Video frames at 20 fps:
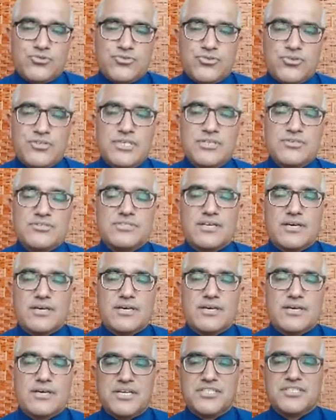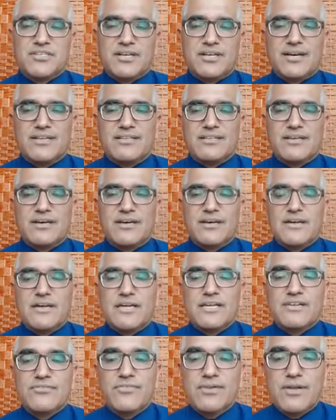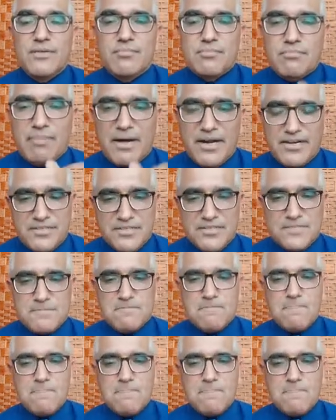to reduce the pressure on the inflamed part.